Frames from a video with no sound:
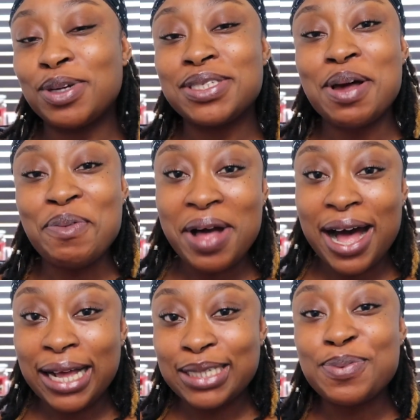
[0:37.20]
what's up
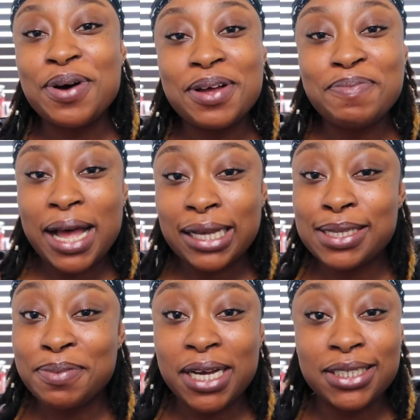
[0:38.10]
guys welcome
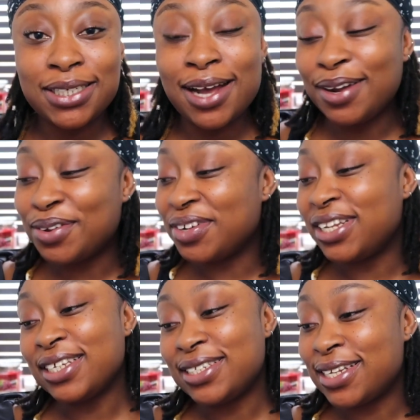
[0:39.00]
back to my
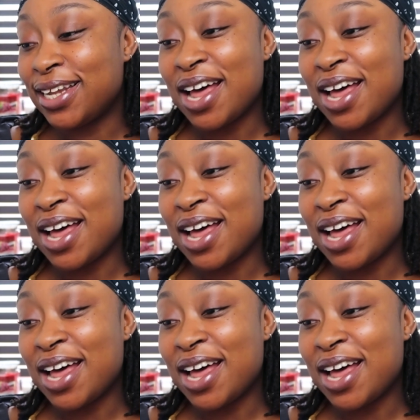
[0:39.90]
channel listen